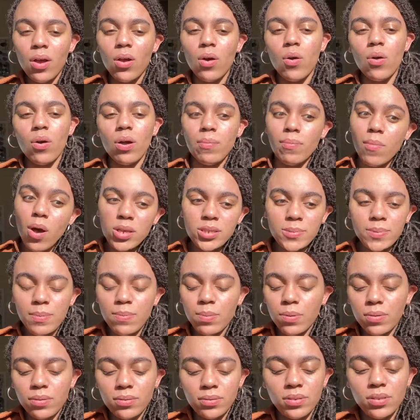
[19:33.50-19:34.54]
or most
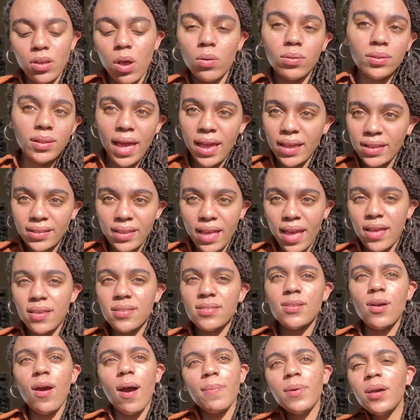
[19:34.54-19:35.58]
people don't like that.
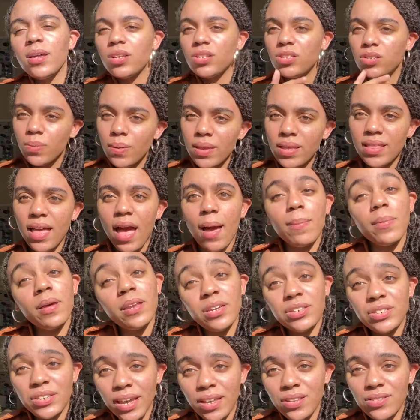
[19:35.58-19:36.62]
So I'm going to tweak that. I'm going to
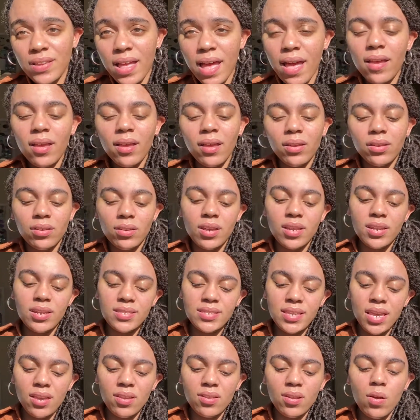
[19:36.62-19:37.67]
change that. You're going to
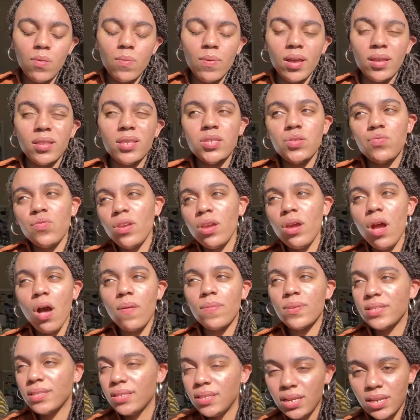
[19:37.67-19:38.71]
say, you know what, this video I
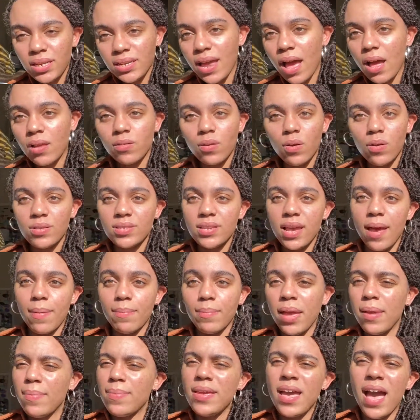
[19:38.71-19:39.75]
was sitting down the whole time.
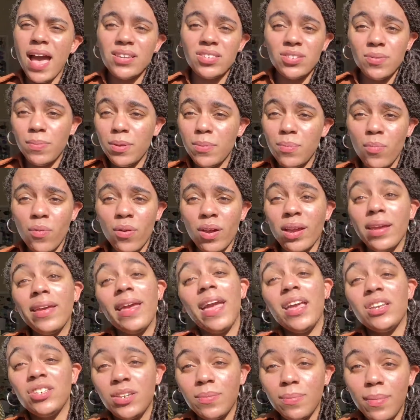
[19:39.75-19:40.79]
Maybe I should be more
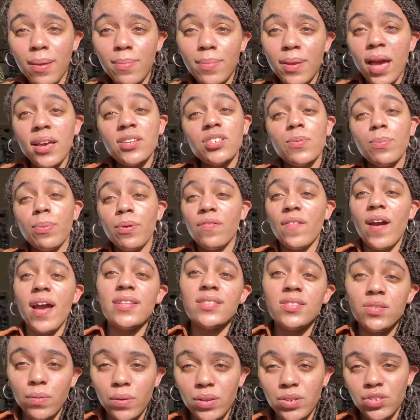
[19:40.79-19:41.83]
engaging. Maybe I should provide
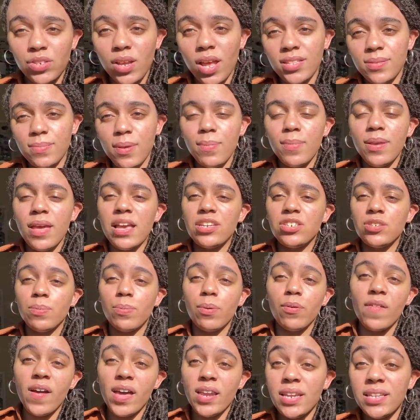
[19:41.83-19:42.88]
screenshots. Maybe I should
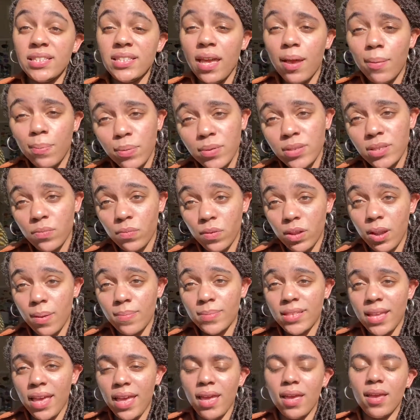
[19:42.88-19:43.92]
provide examples of what I'm
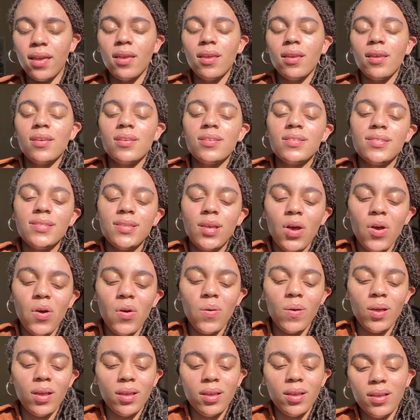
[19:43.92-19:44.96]
saying. So
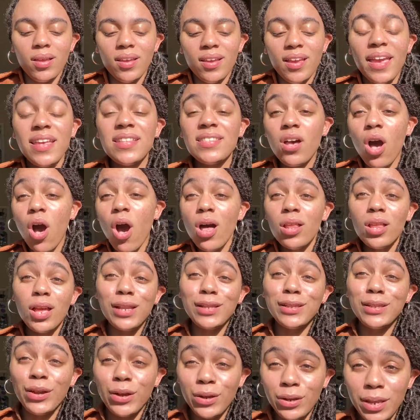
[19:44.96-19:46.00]
it's all a
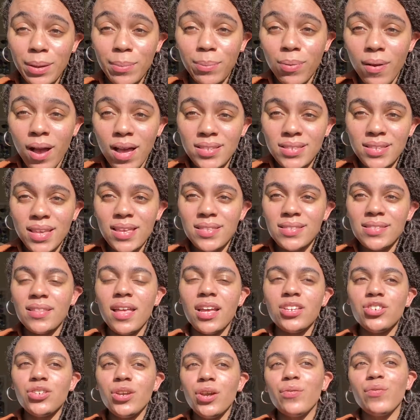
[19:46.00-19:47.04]
learning process
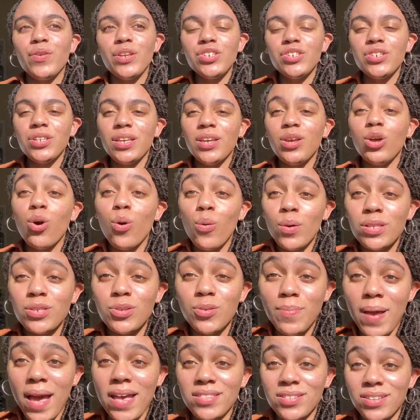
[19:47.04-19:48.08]
that you're eventually going to
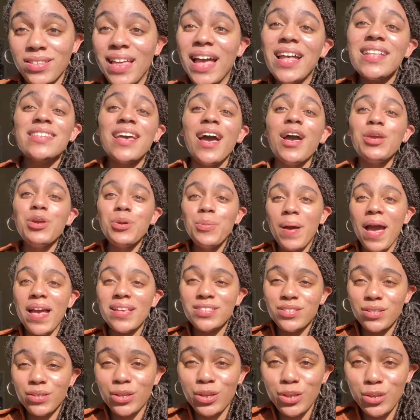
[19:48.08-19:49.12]
master. That's how you
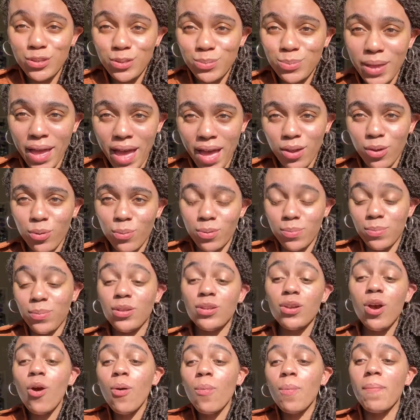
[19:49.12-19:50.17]
master the YouTube algorithm. You
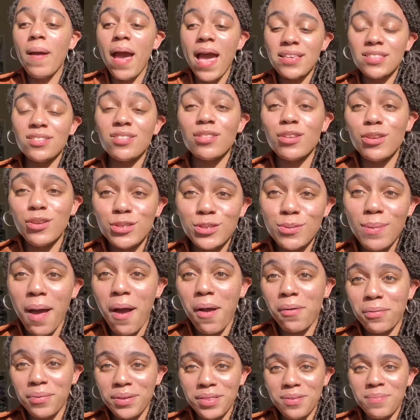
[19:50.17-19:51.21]
don't master the YouTube
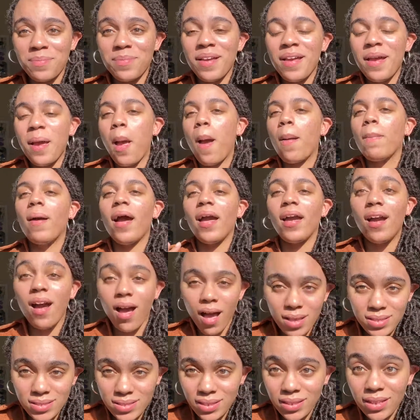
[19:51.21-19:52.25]
algorithm by
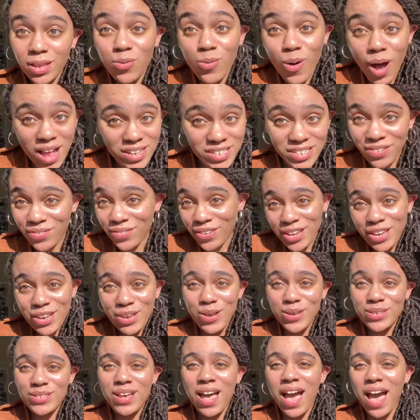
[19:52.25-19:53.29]
constantly watching
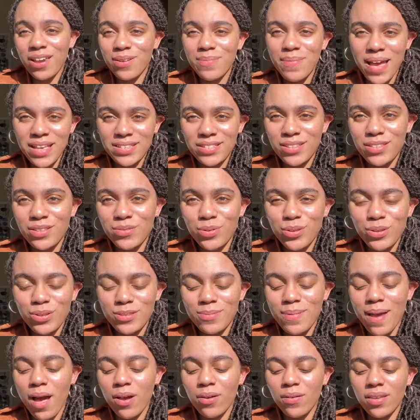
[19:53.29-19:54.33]
videos on how to master the YouTube
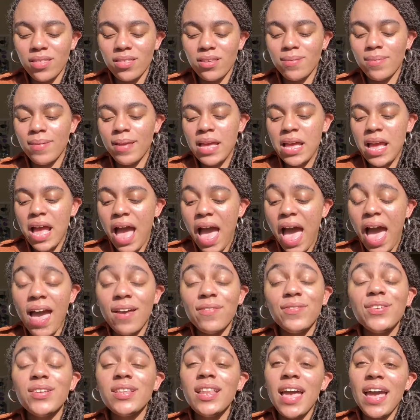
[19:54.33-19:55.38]
algorithm. I
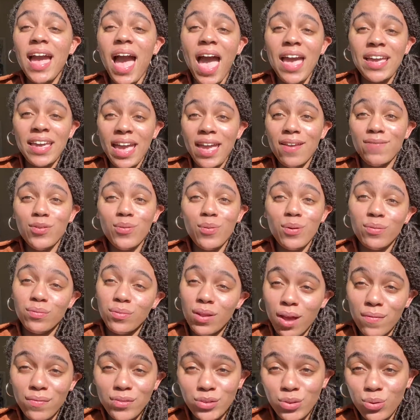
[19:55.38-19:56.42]
feel like I gave you
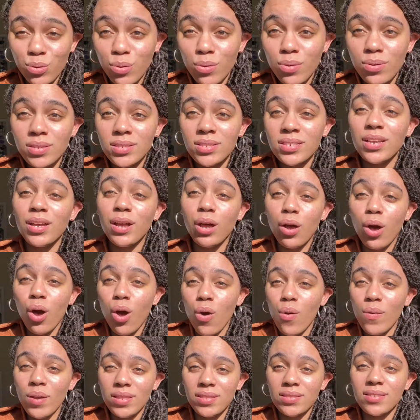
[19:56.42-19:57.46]
enough tools to
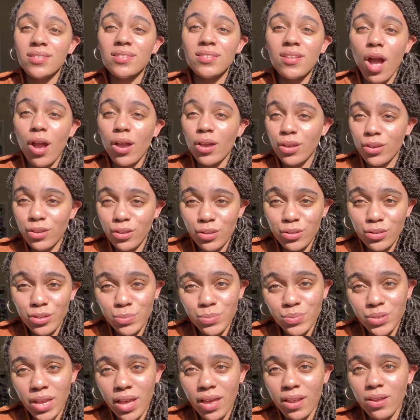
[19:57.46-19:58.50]
go and start your
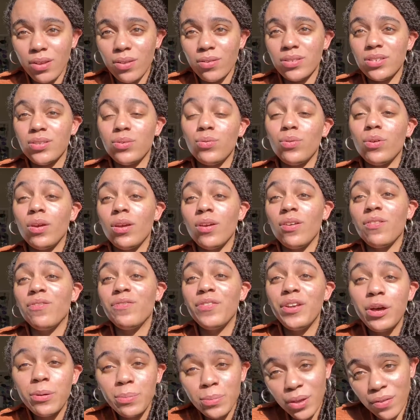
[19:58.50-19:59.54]
YouTube channel, to
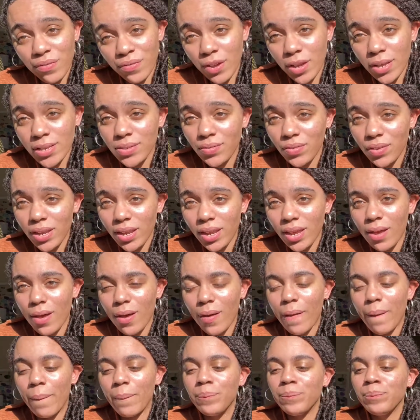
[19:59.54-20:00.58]
film your first video.